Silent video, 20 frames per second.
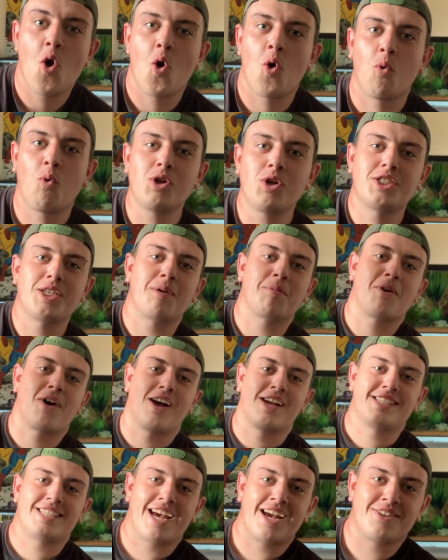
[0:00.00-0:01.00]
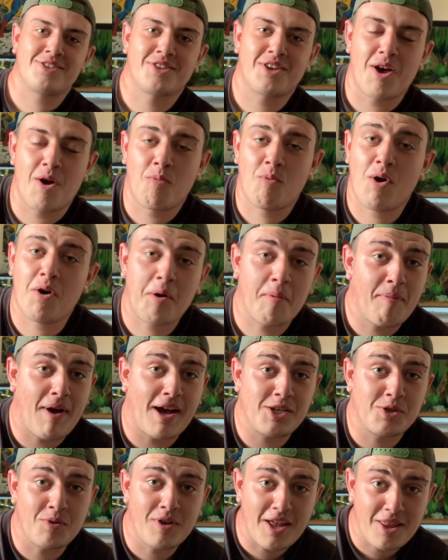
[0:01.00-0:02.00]
What's up guys, how's it going? Welcome
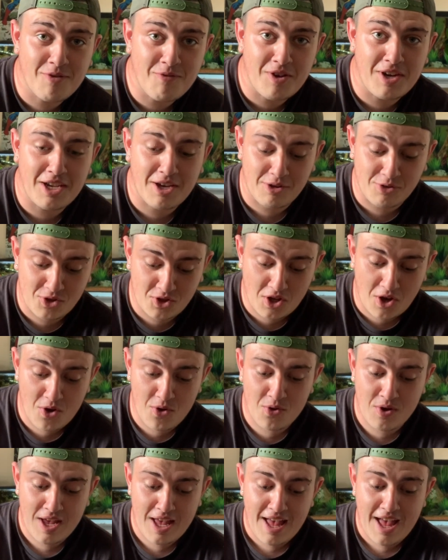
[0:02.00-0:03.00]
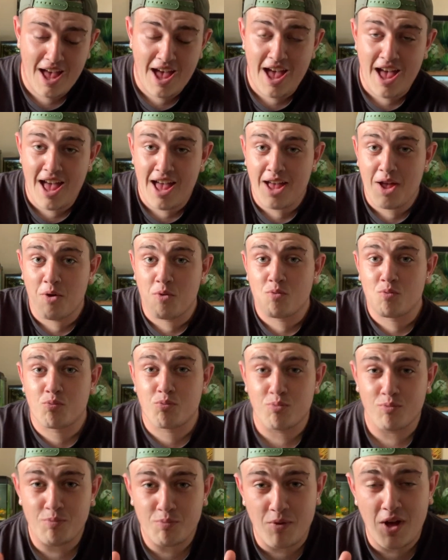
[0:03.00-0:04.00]
back to another video. So,
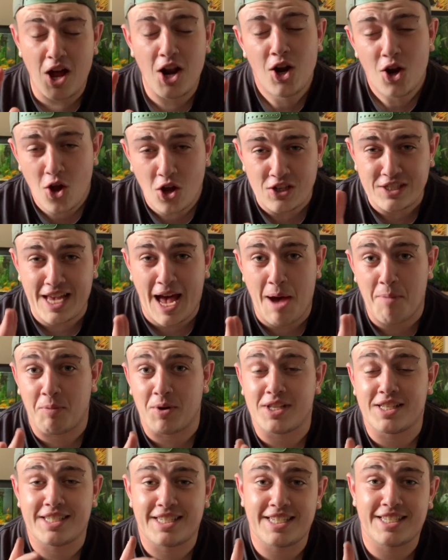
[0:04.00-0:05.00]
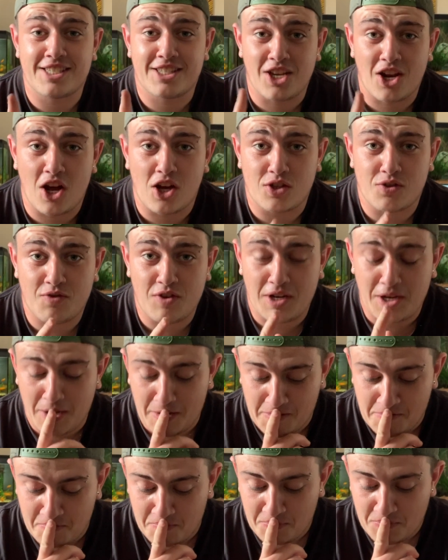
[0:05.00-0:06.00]
a lot's happened since the last
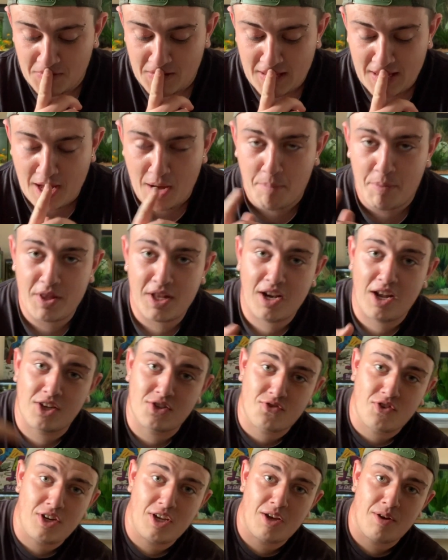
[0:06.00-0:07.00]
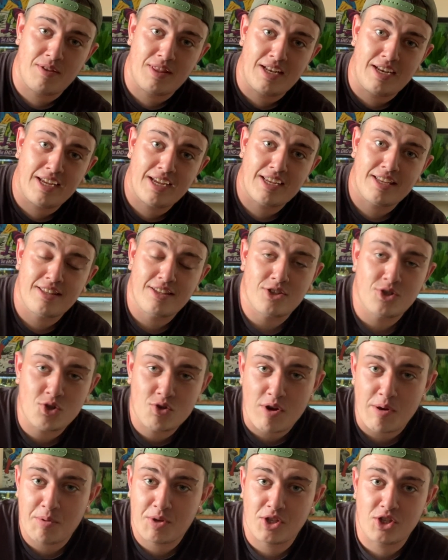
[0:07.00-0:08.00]
video. I'll put the last video in the link in the
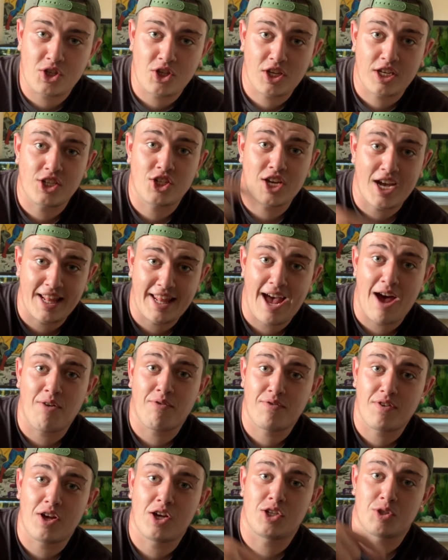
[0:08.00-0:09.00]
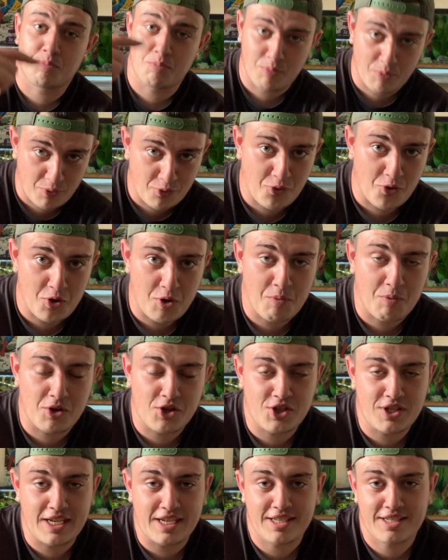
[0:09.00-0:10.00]
description so you can check that out first before you
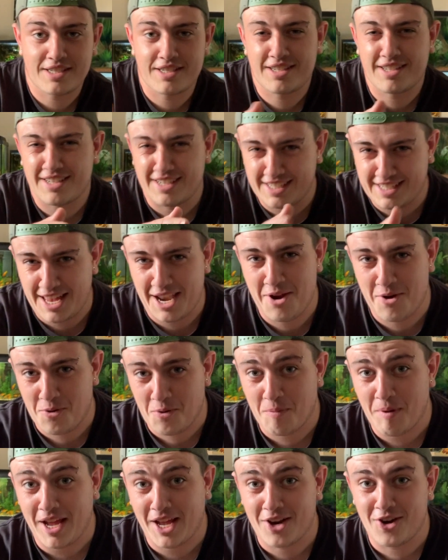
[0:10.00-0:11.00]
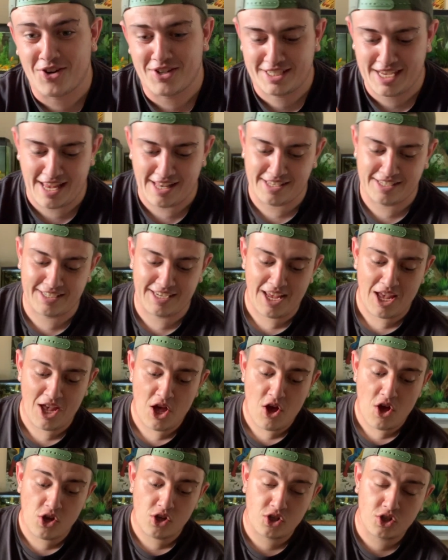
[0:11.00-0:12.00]
watch this, because then it will make a lot of sense.
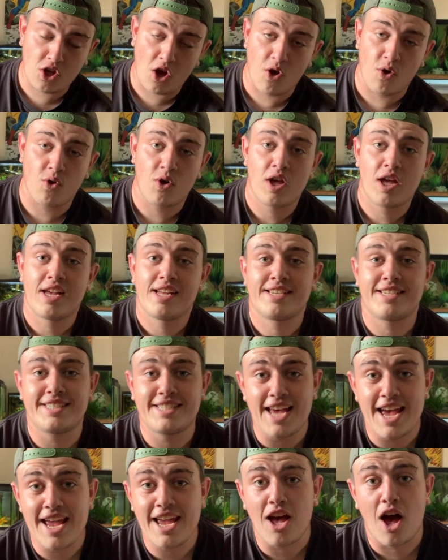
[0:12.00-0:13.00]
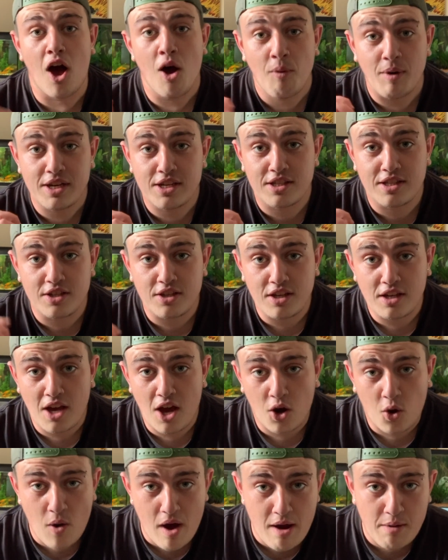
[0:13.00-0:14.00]
So, today I went to the
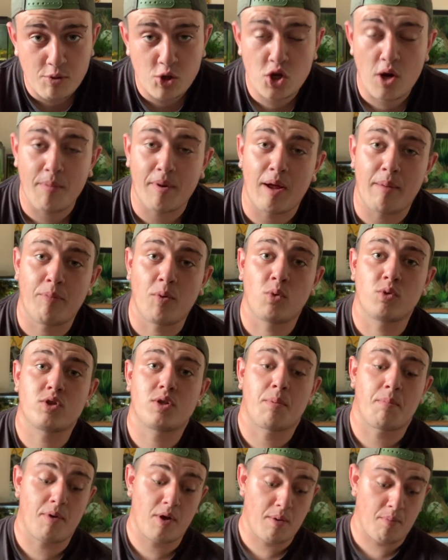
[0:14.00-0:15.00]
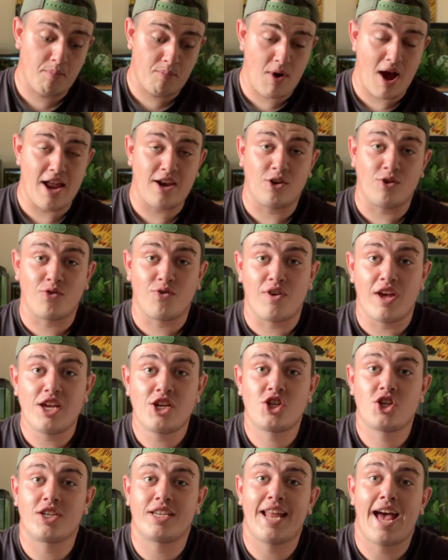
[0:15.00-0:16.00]
aquarium shop and I bought some brand new
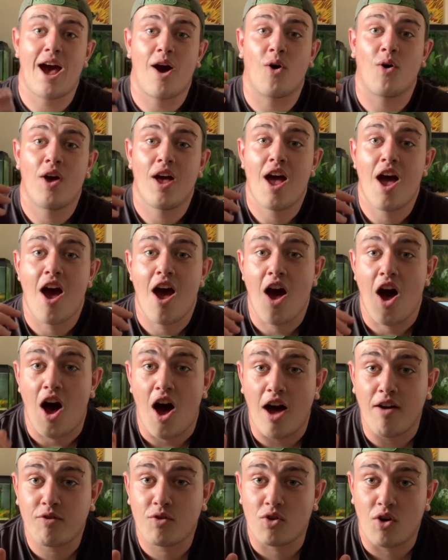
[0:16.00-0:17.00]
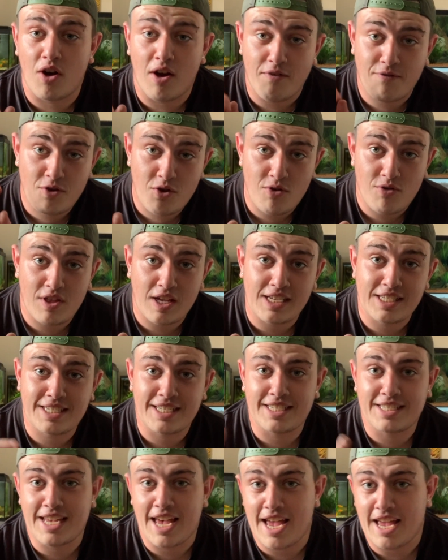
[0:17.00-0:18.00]
fish. Now, I've got a few things
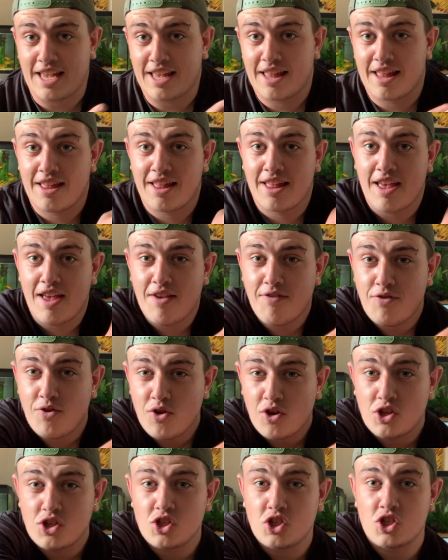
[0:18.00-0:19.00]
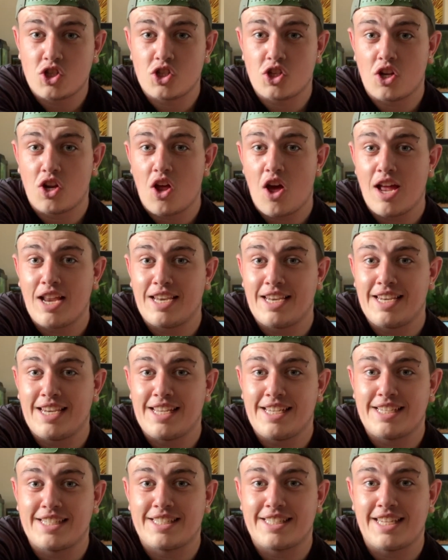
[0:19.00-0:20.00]
to say. If you can
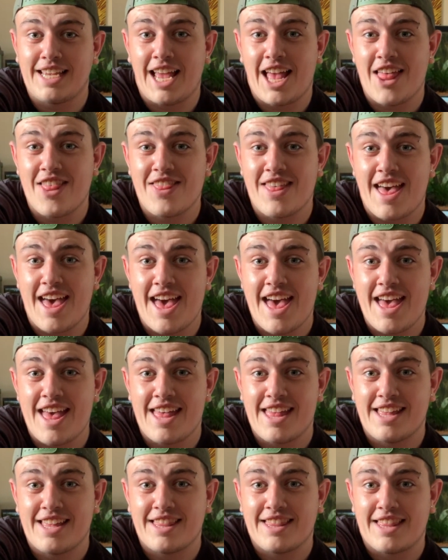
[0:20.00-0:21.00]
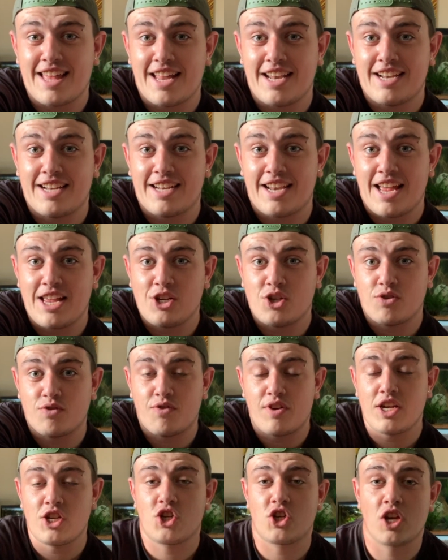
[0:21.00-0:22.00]
slightly see it there, that little
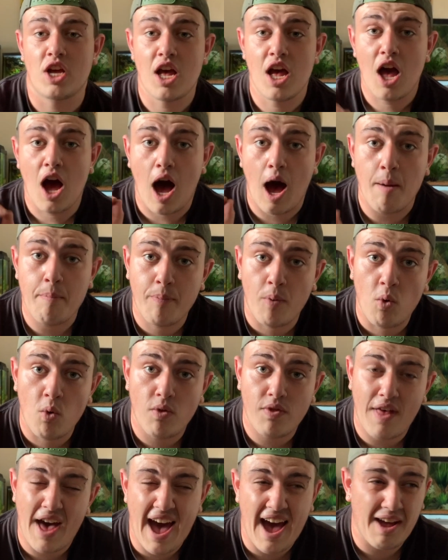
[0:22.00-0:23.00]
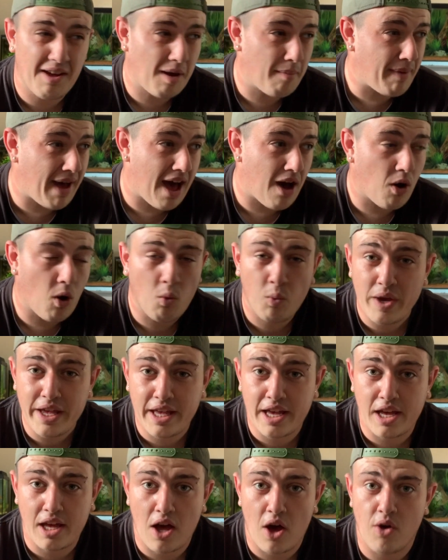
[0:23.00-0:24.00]
angelfish, I bought that about a
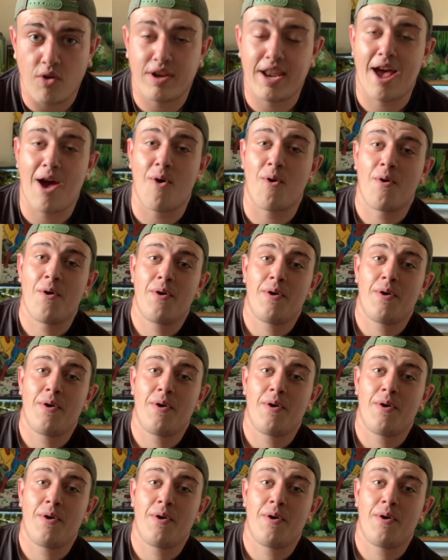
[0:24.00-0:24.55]
week ago. Now,